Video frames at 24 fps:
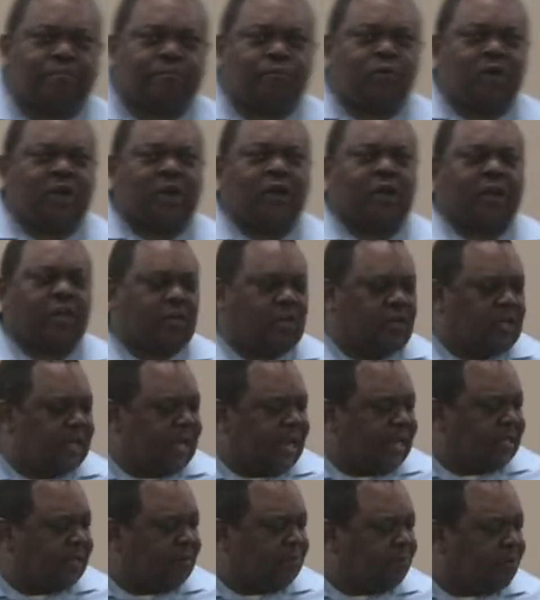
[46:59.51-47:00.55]
We're going to look
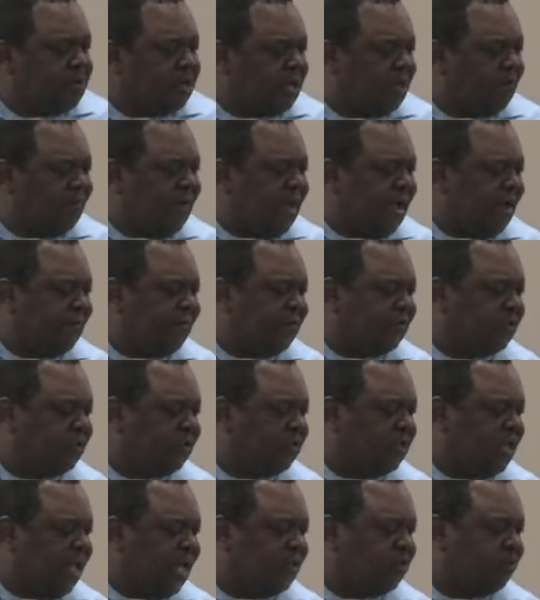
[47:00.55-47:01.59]
at the book of
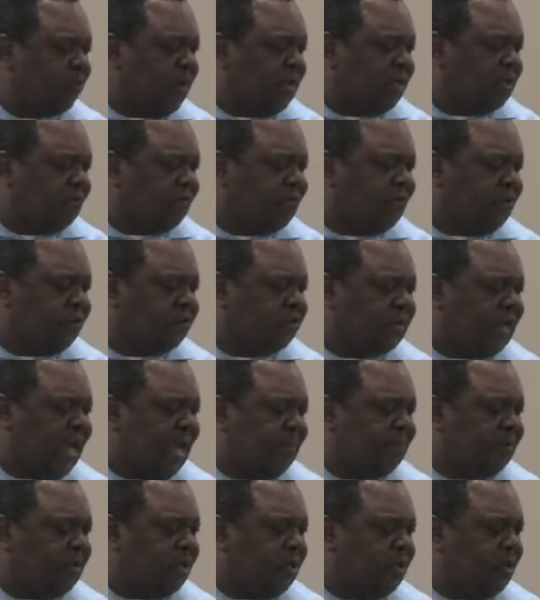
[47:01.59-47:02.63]
Ephesus next week, the first
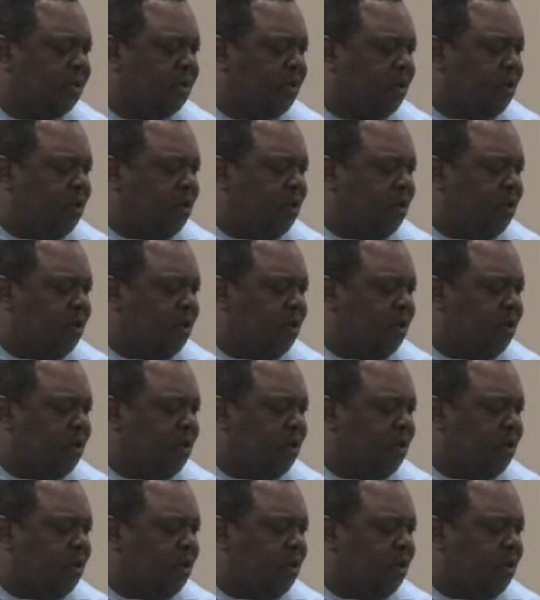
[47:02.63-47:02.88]
chapter.